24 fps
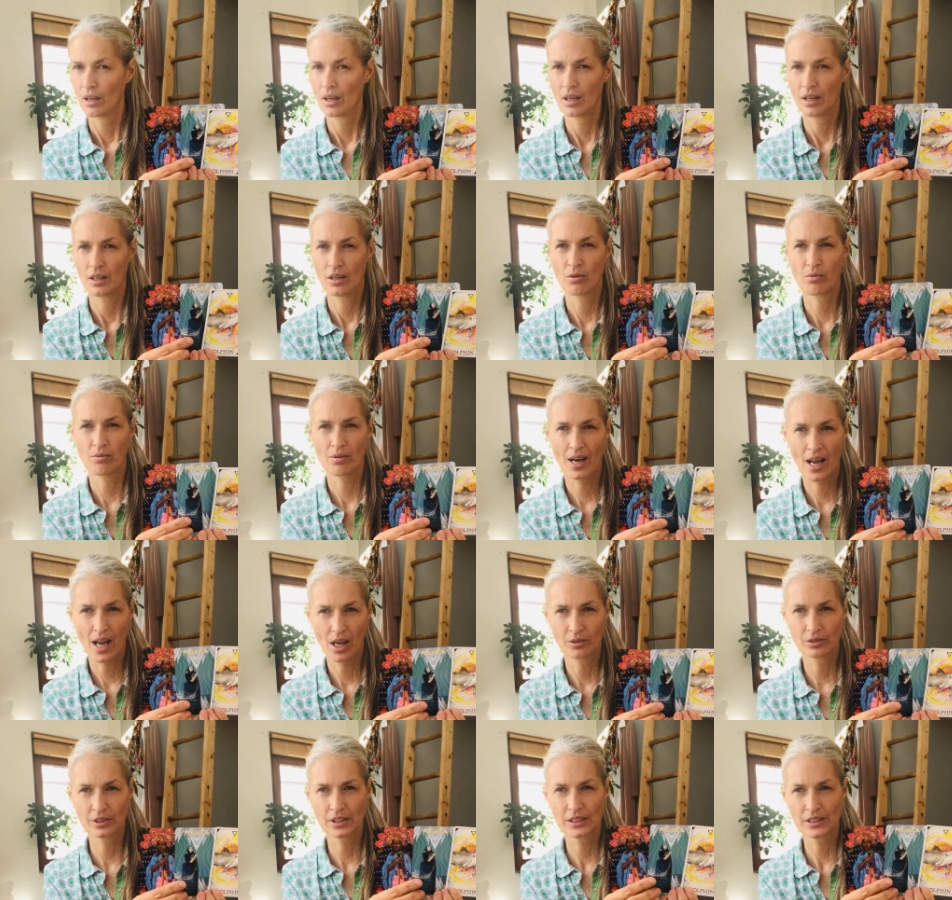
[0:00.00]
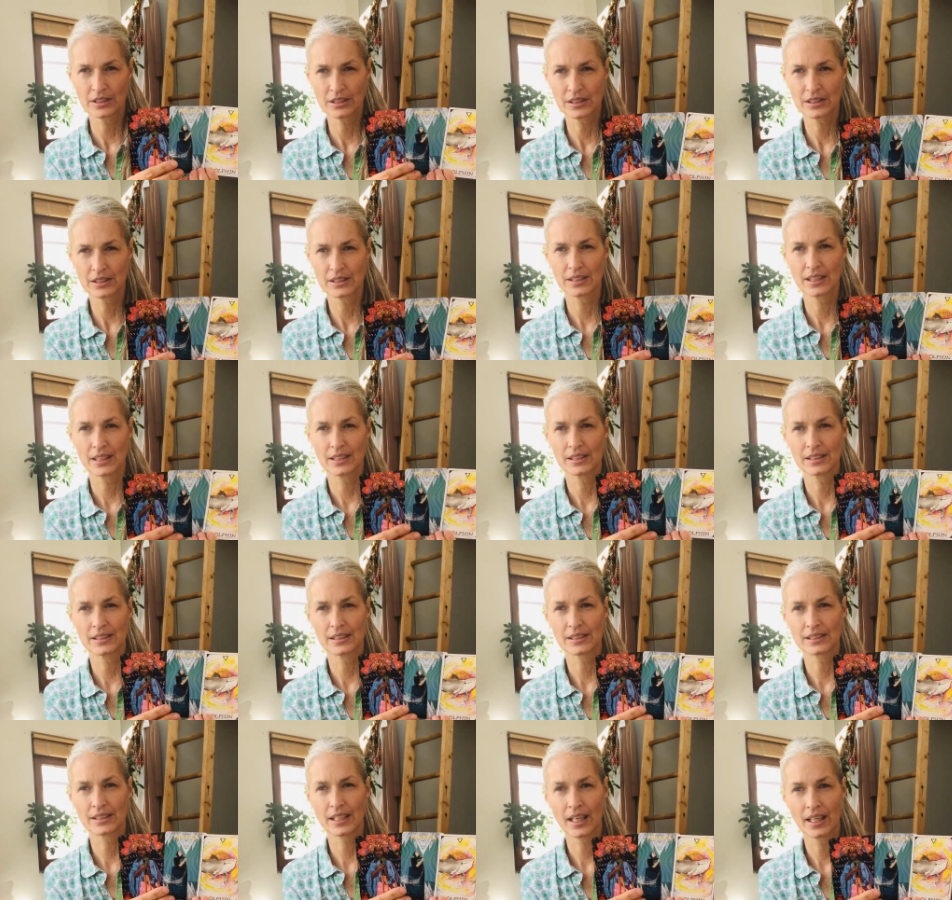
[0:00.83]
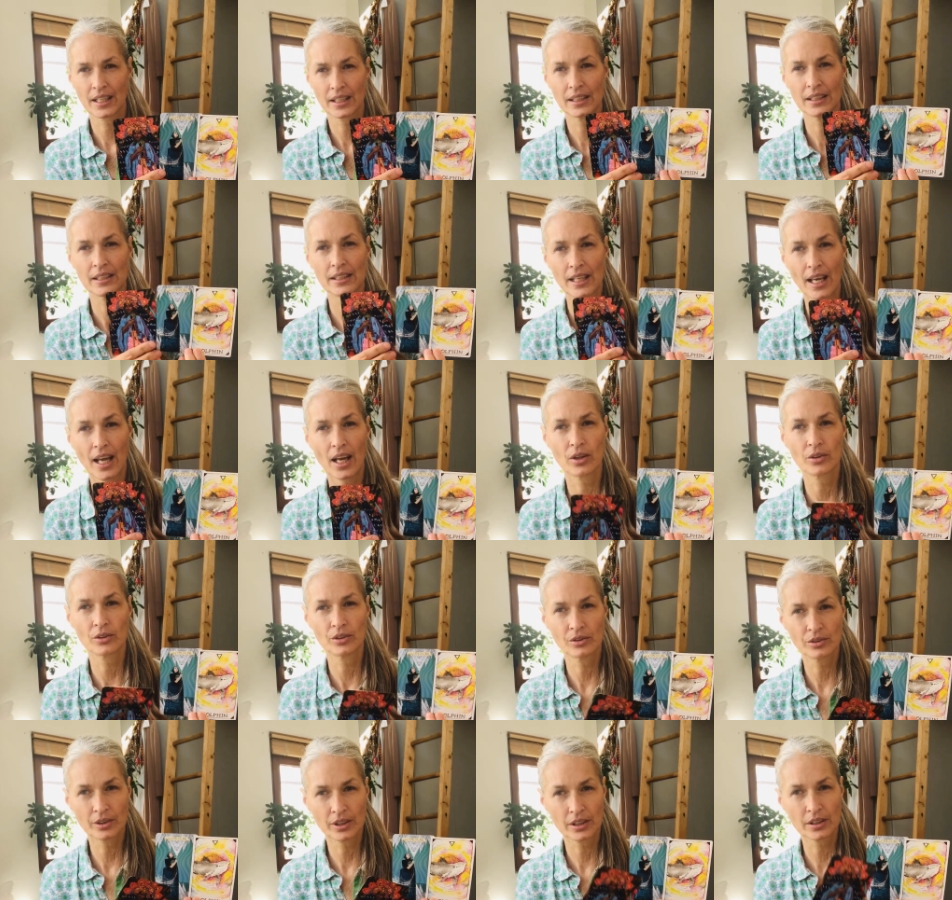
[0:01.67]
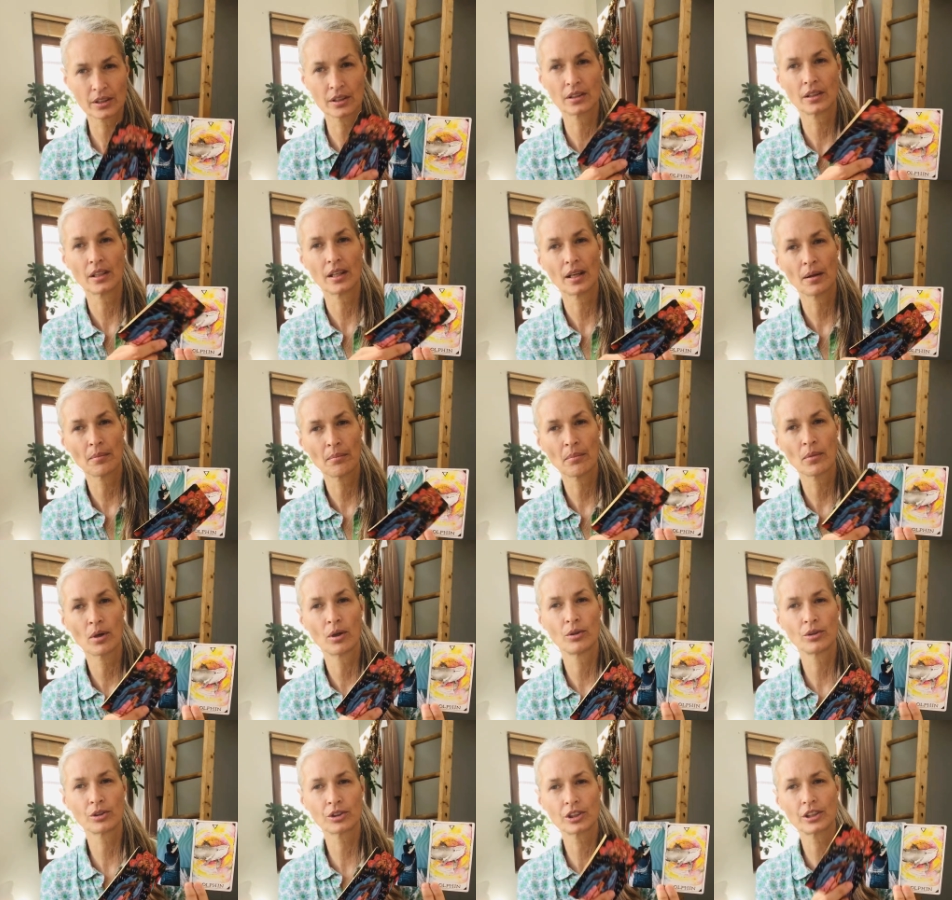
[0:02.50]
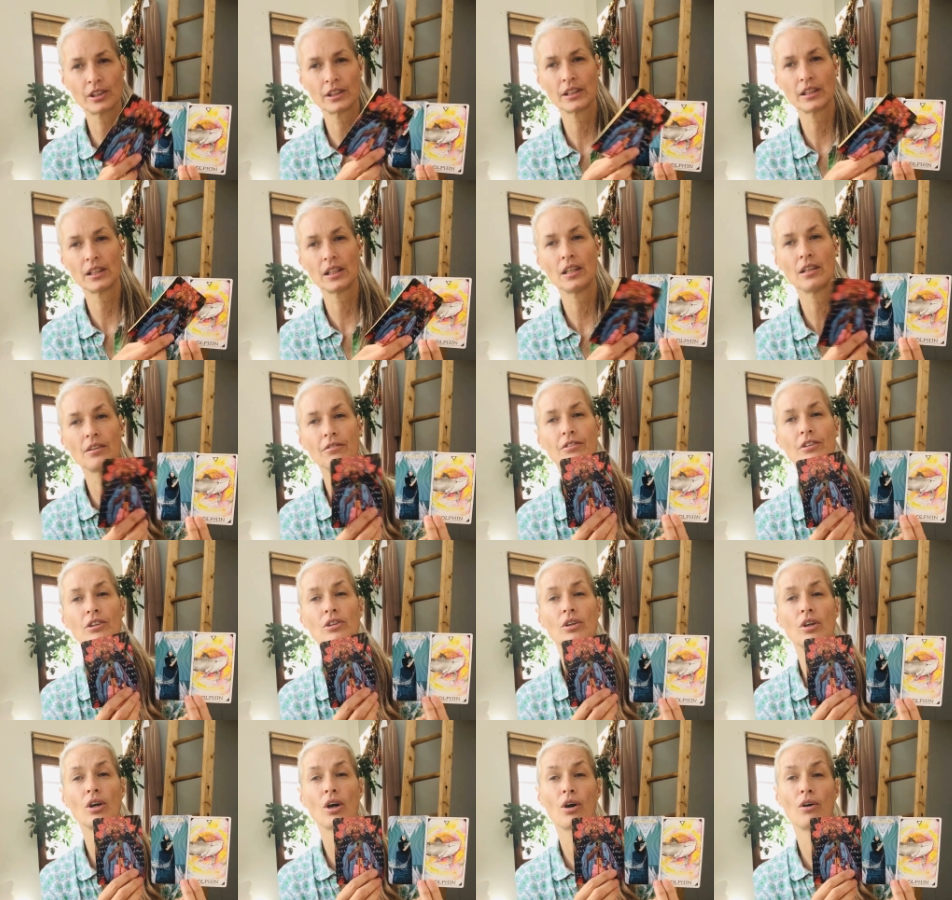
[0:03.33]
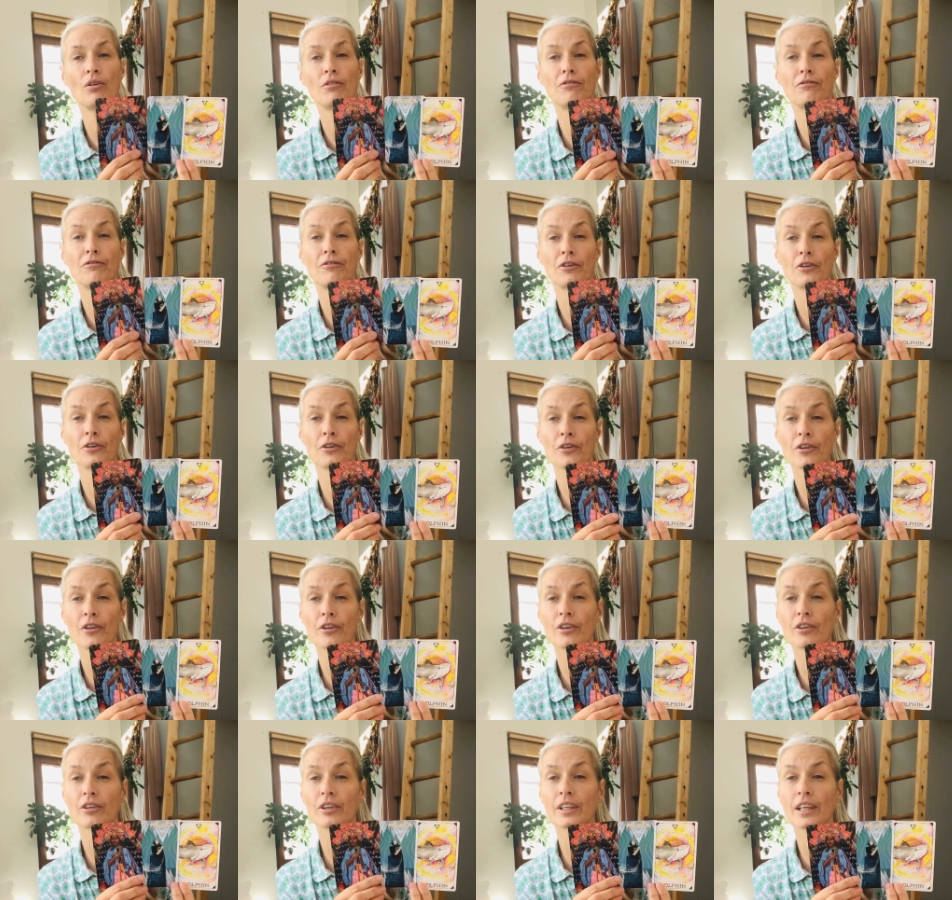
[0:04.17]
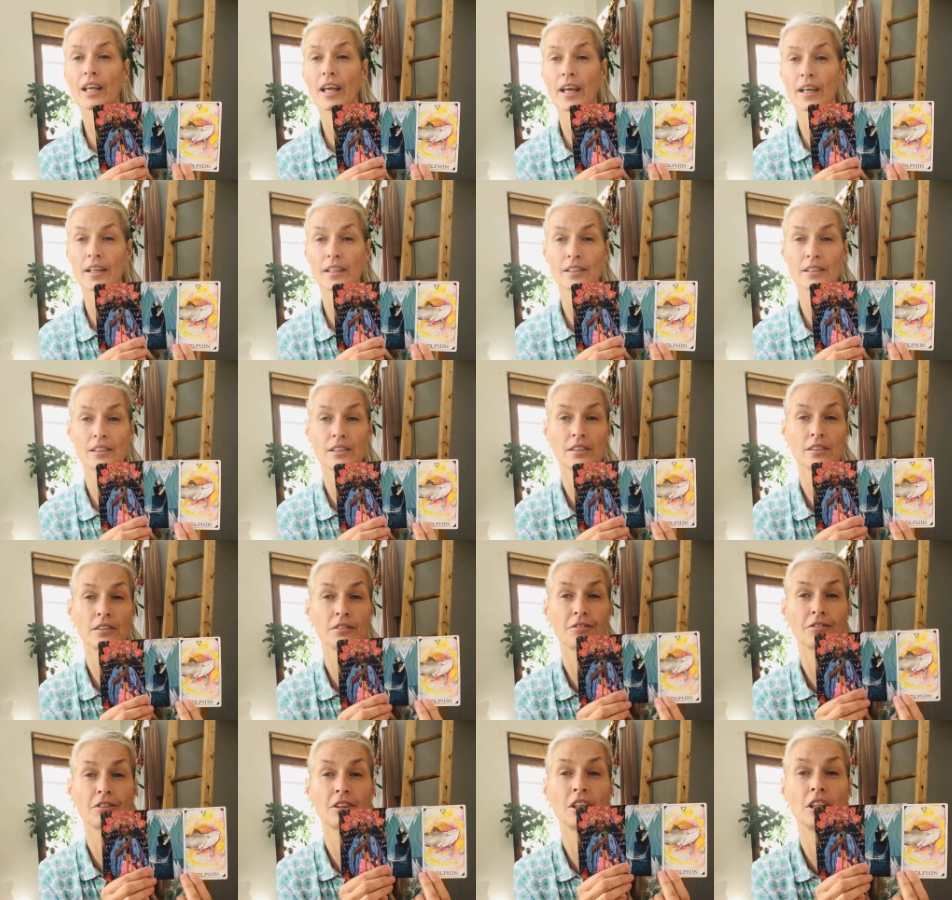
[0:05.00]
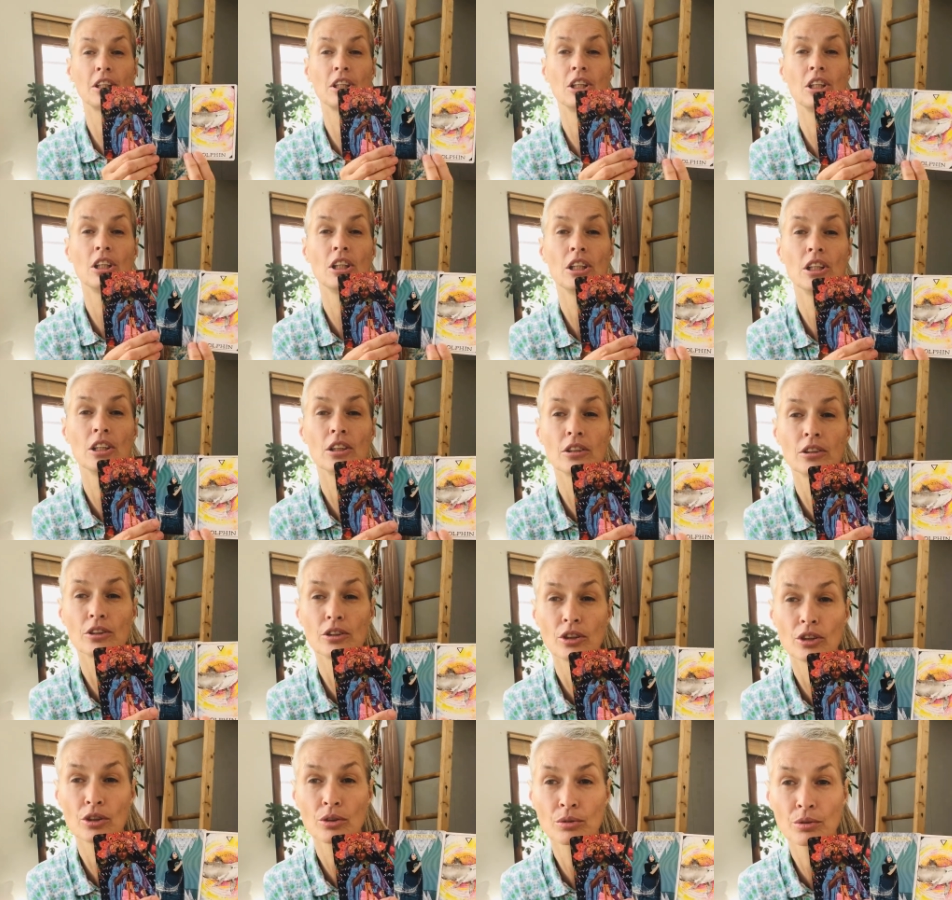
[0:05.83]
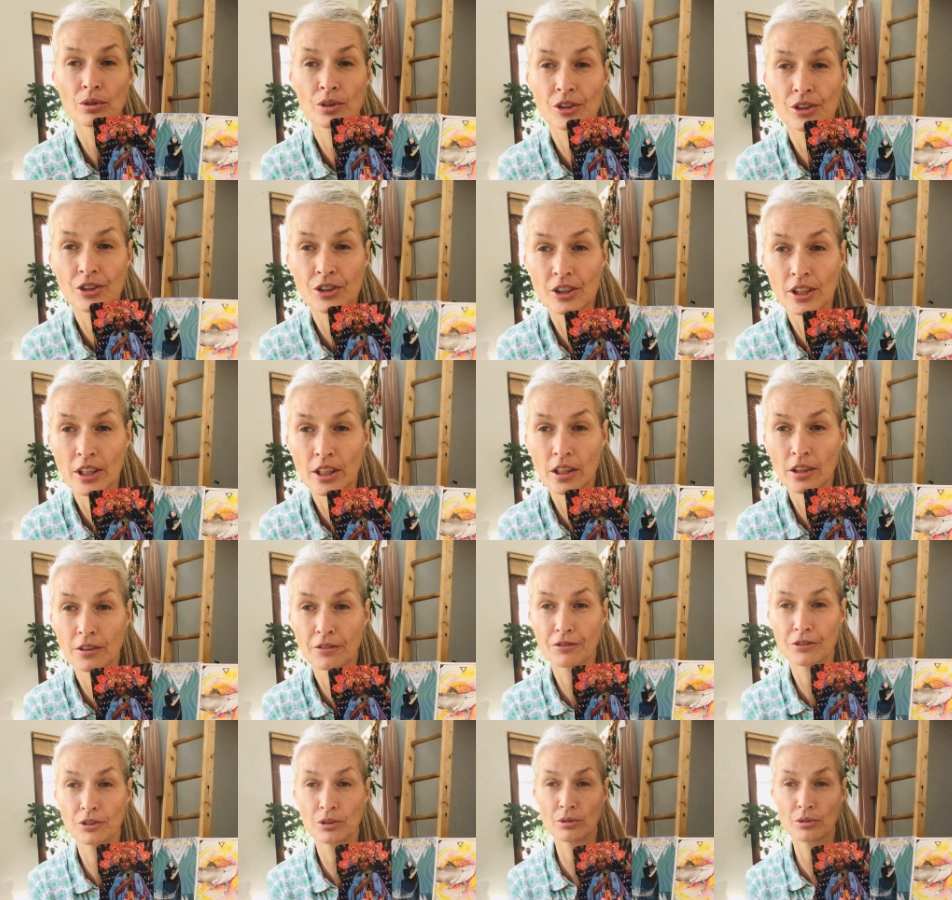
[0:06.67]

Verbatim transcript: a groundedness that is saying now you can emotionally even go further and active heal yourself.